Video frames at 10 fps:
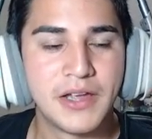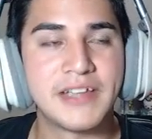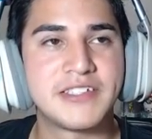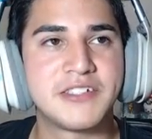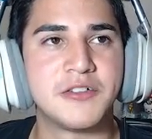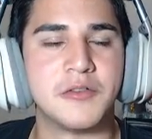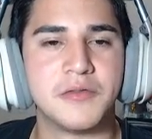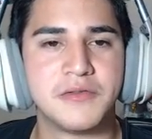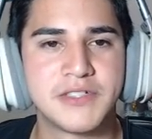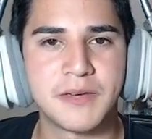That's true.
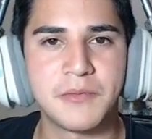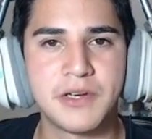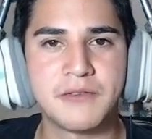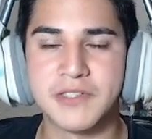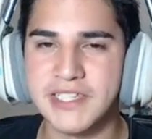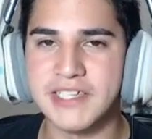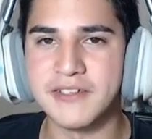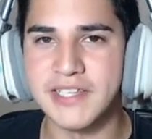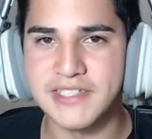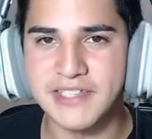Someone, was it you
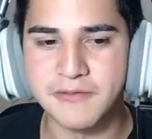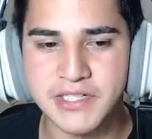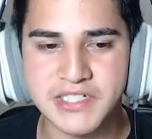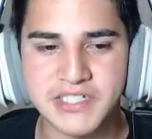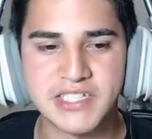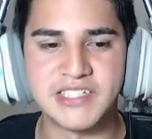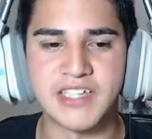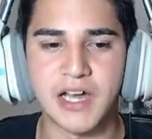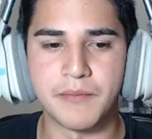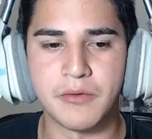that said we just need
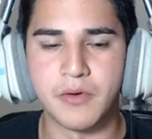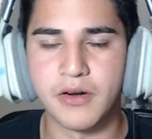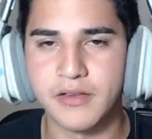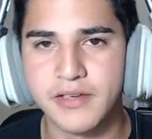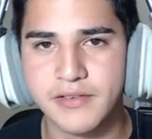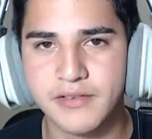Zombie World?